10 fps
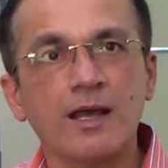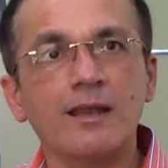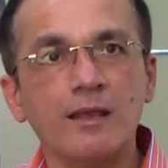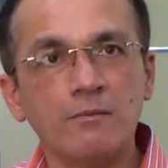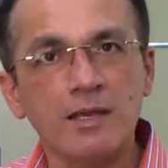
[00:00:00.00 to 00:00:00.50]

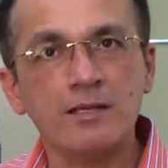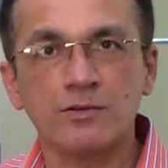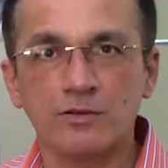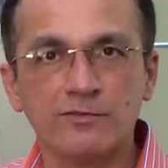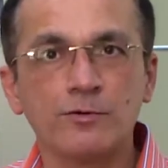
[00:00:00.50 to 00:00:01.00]
an image
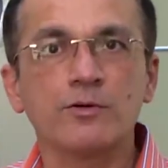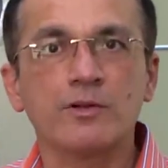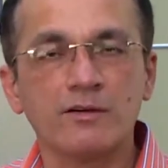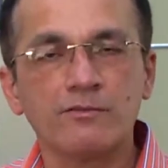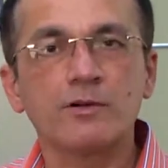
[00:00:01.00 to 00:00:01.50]
or a
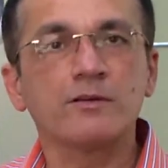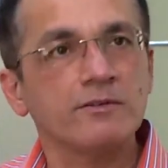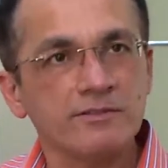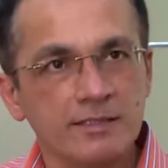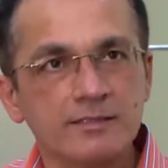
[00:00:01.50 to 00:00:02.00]
photograph,
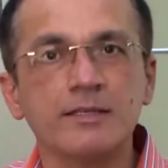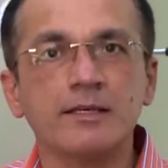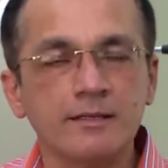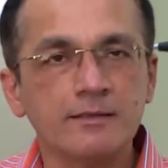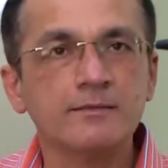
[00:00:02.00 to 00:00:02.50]
whatever we are seeing.